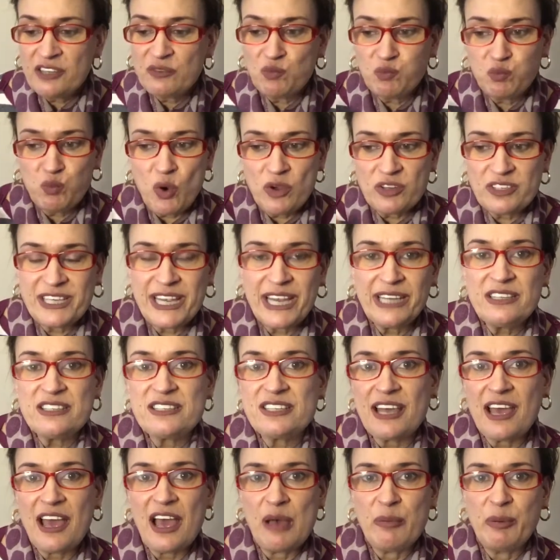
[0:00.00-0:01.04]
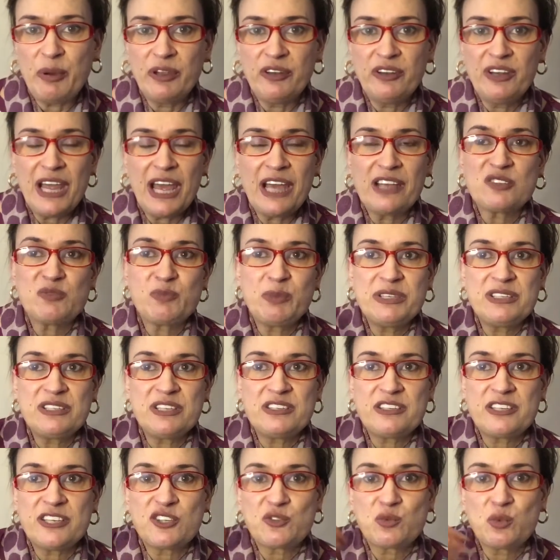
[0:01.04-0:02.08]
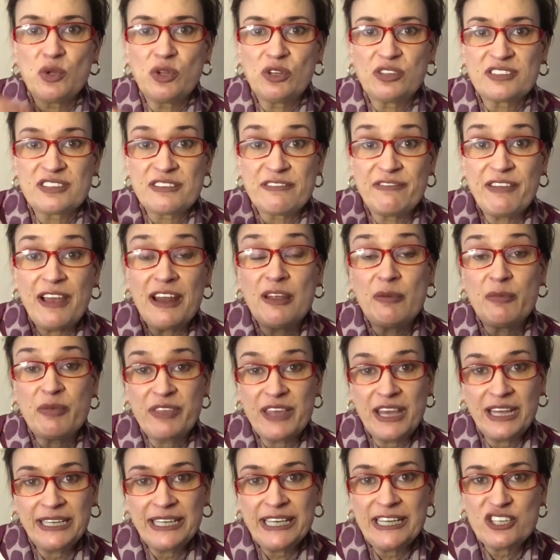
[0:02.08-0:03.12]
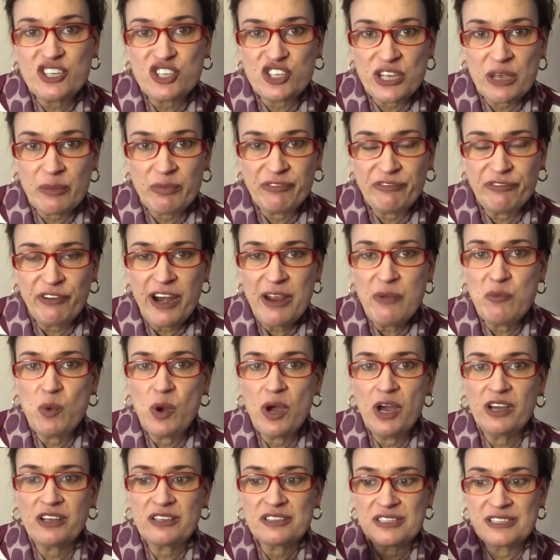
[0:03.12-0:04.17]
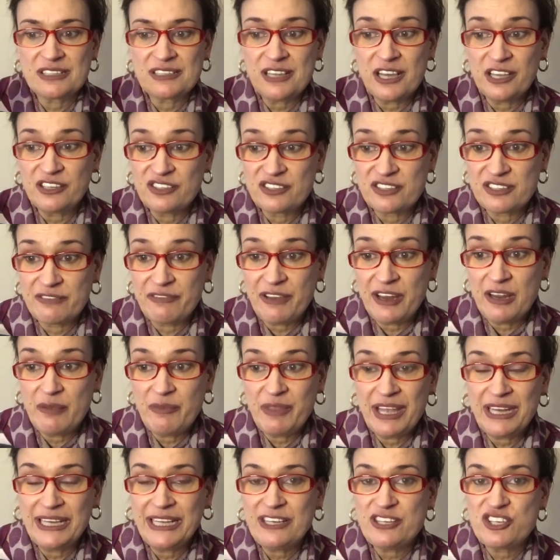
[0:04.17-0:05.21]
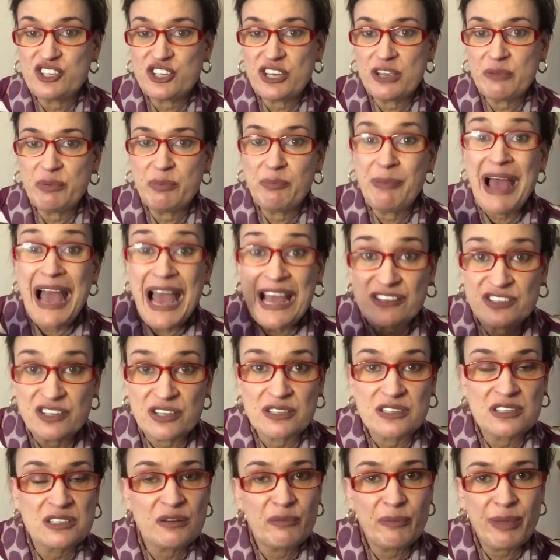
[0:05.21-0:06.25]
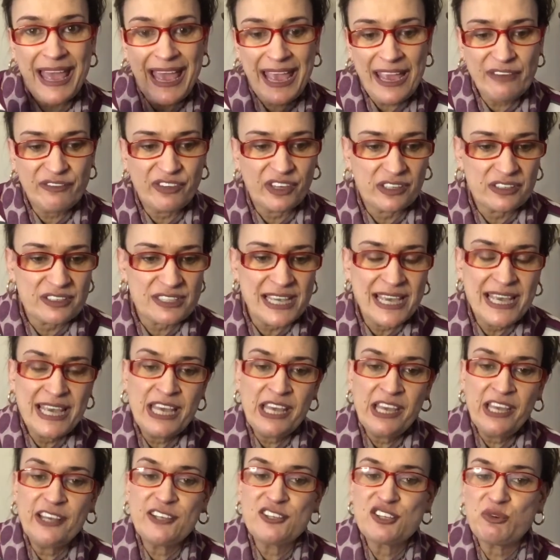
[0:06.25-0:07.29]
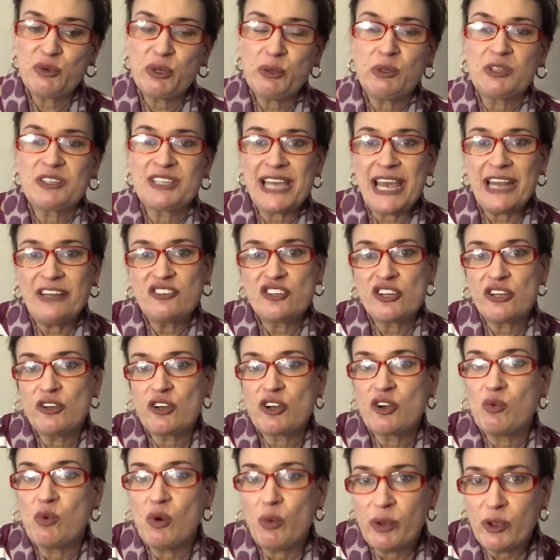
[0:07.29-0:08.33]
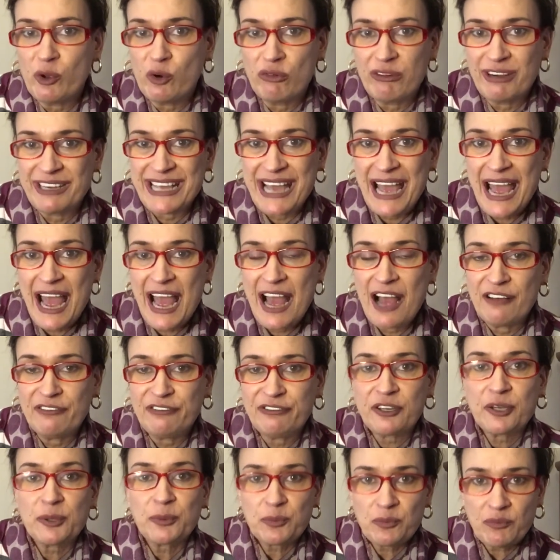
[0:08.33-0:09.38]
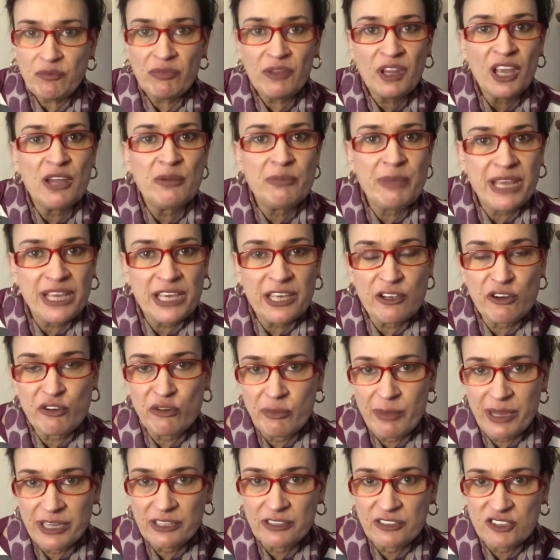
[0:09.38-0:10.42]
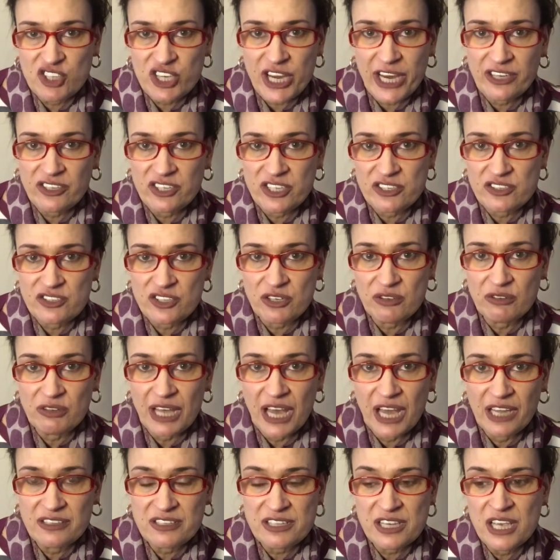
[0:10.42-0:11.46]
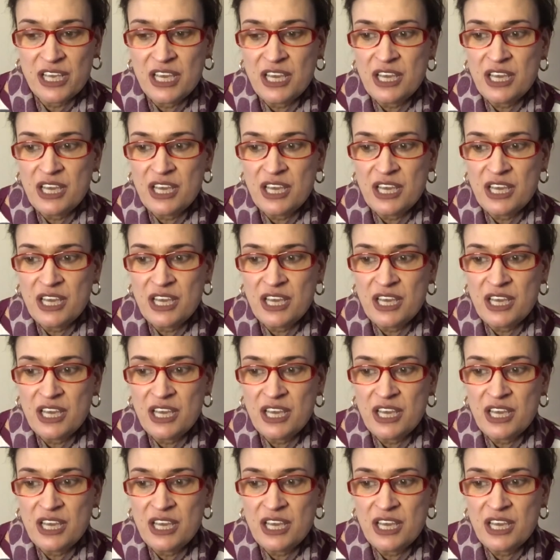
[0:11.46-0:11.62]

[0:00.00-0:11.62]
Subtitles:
what tends to happen as businesses will develop their leadership frameworks and develop their leadership patterns and behaviours is that we will tend to look at what we already have and make incremental changes to that.